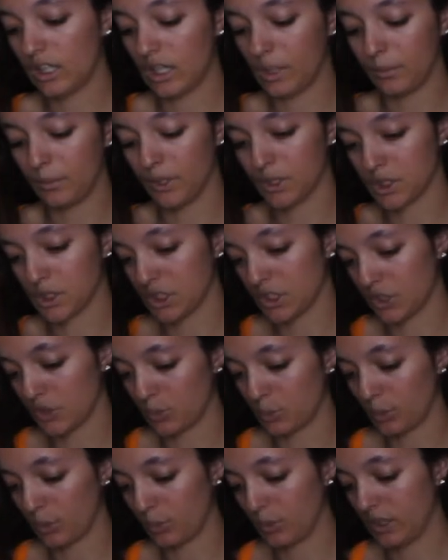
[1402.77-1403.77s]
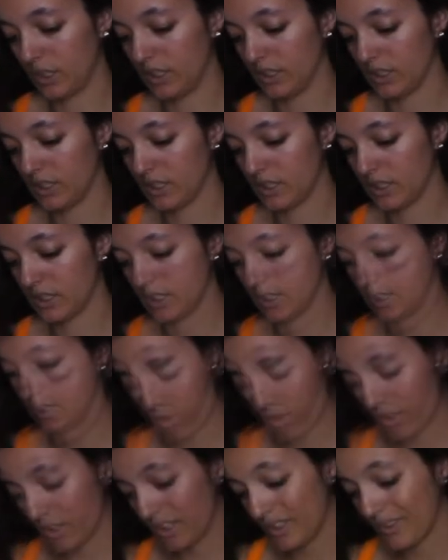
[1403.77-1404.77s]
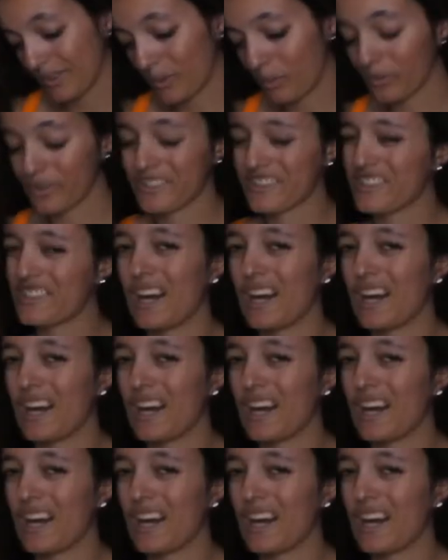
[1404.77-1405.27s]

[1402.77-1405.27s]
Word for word: how much this one was. This one was